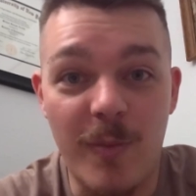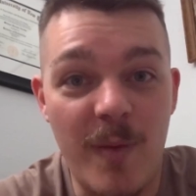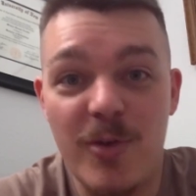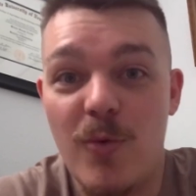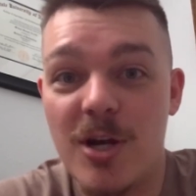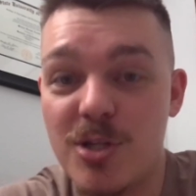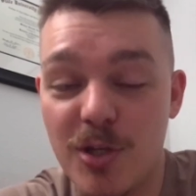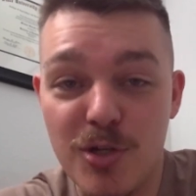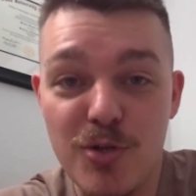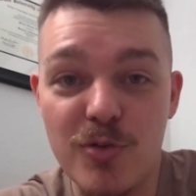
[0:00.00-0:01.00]
Maybe you watch the
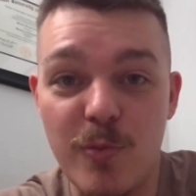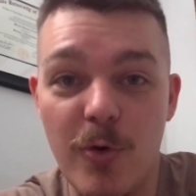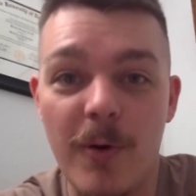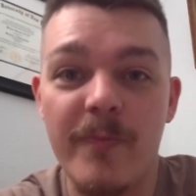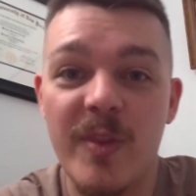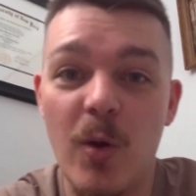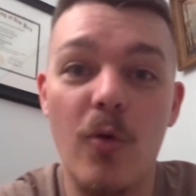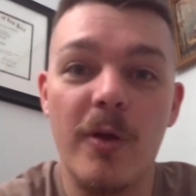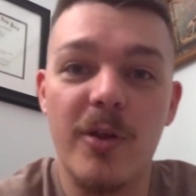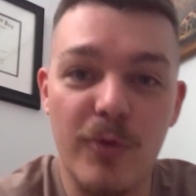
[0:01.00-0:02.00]
news more,
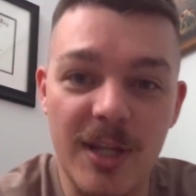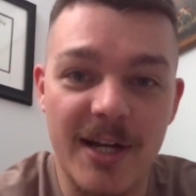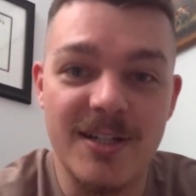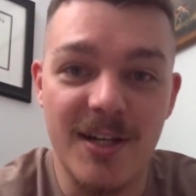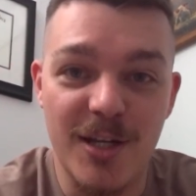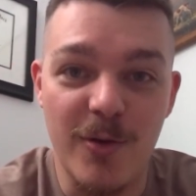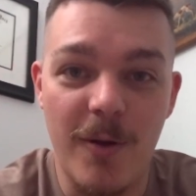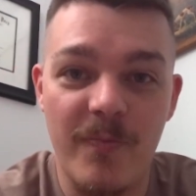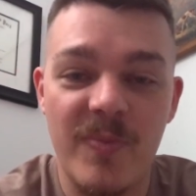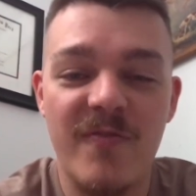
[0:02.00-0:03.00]
or the reluctant hero.